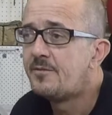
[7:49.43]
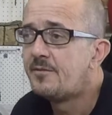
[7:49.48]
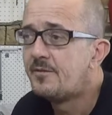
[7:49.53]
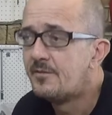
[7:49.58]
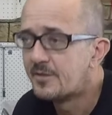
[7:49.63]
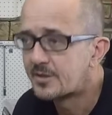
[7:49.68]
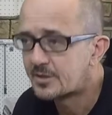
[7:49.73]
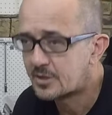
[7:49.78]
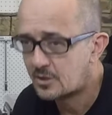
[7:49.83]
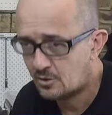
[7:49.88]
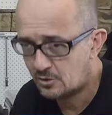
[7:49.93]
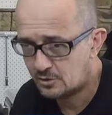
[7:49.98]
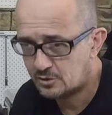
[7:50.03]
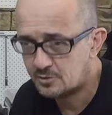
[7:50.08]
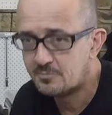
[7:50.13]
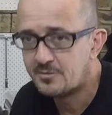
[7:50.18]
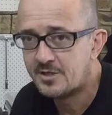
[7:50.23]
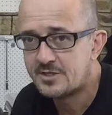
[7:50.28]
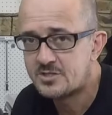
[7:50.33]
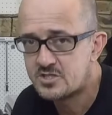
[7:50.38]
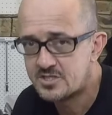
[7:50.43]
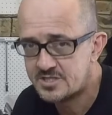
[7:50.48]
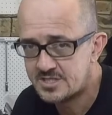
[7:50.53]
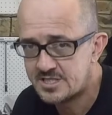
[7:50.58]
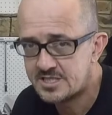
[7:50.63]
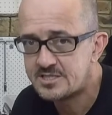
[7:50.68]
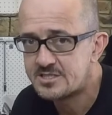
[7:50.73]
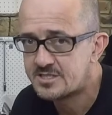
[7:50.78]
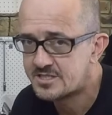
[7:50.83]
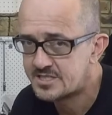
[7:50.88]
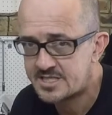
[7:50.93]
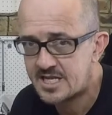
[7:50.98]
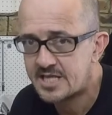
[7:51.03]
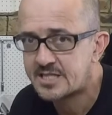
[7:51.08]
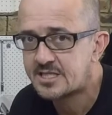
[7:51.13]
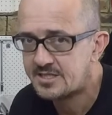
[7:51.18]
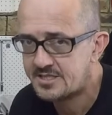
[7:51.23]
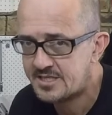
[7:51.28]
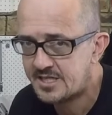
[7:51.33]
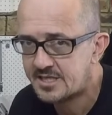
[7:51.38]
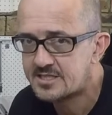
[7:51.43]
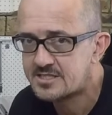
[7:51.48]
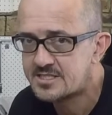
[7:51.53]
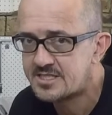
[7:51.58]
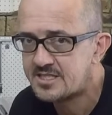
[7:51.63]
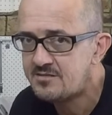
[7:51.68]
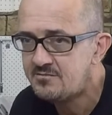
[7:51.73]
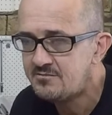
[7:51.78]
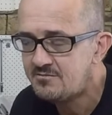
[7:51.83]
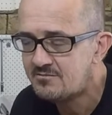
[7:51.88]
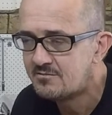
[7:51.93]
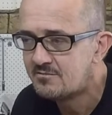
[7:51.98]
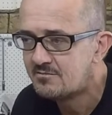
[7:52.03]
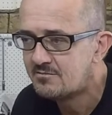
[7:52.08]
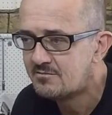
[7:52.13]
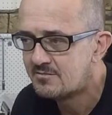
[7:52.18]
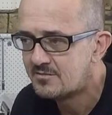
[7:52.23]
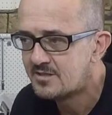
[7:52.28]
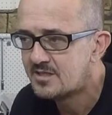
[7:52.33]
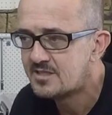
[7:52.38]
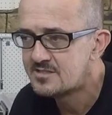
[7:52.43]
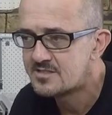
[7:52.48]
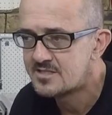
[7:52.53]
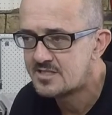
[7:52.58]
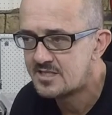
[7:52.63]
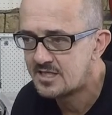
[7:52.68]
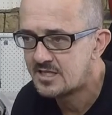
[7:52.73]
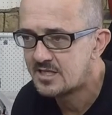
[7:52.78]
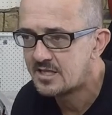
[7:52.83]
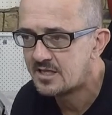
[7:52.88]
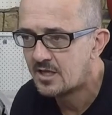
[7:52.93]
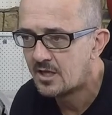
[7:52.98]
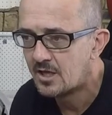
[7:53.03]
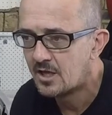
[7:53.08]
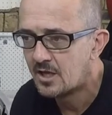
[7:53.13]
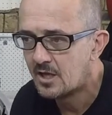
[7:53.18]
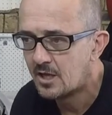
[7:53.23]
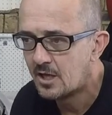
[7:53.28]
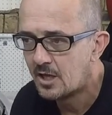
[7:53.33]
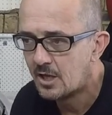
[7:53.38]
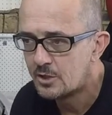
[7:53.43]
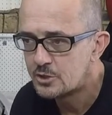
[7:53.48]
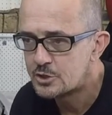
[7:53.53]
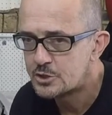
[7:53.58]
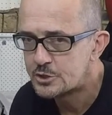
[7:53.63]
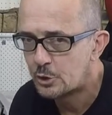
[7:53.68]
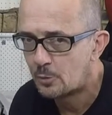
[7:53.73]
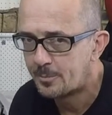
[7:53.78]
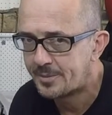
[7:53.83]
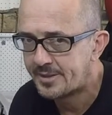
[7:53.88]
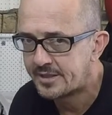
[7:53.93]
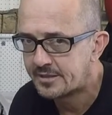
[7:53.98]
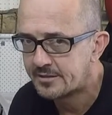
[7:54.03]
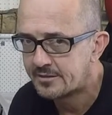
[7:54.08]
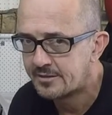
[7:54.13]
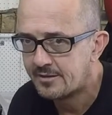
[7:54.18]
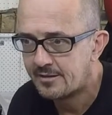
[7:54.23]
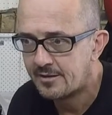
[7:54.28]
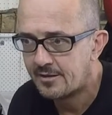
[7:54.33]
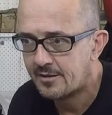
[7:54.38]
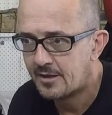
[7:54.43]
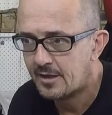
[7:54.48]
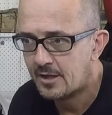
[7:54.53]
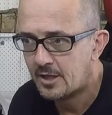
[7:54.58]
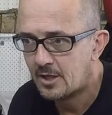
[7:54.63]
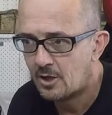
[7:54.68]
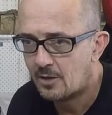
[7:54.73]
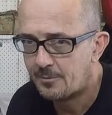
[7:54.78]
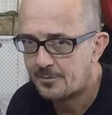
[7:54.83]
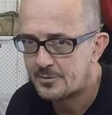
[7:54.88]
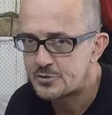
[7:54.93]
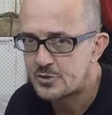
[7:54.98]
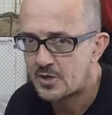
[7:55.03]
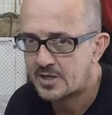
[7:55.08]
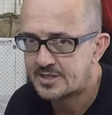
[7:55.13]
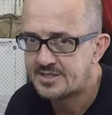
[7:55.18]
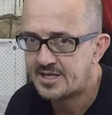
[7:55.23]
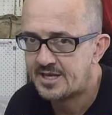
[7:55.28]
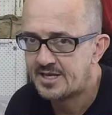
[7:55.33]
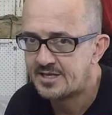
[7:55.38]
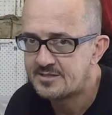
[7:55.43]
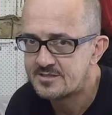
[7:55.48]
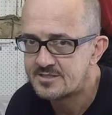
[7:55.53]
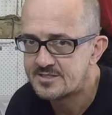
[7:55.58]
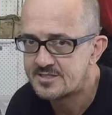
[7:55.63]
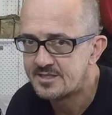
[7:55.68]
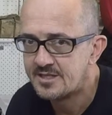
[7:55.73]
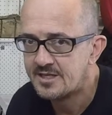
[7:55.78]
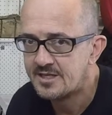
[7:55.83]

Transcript: the column that you need to stack your decks in is the stopping on the track days.